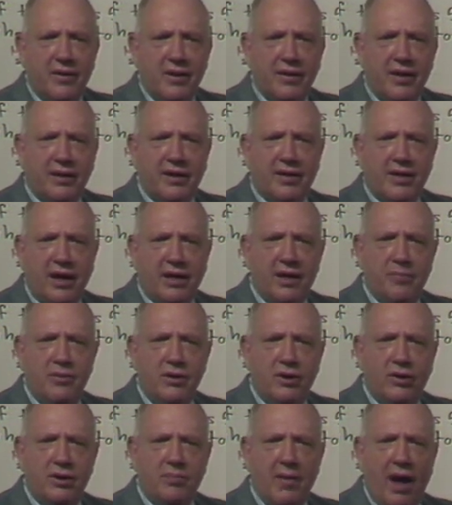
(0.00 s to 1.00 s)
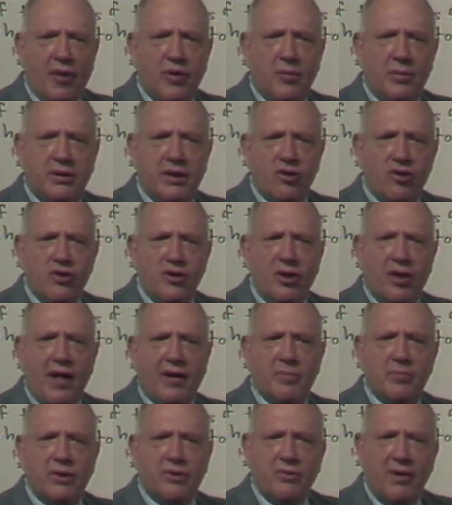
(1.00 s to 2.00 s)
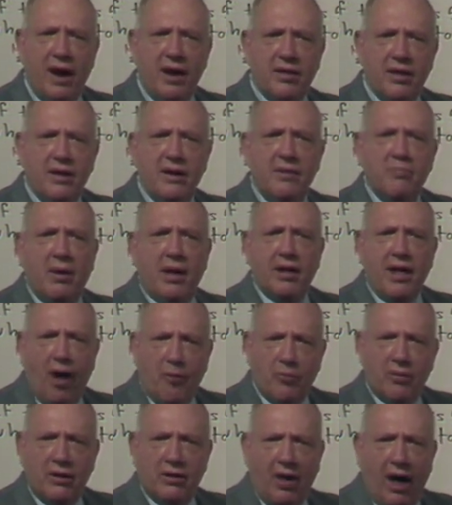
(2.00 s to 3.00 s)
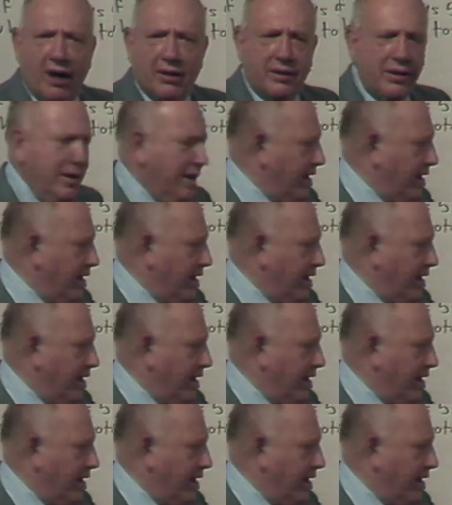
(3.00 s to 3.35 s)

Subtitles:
So to say, to be a good mathematician, you don't have to be crazy, but it helps a lot.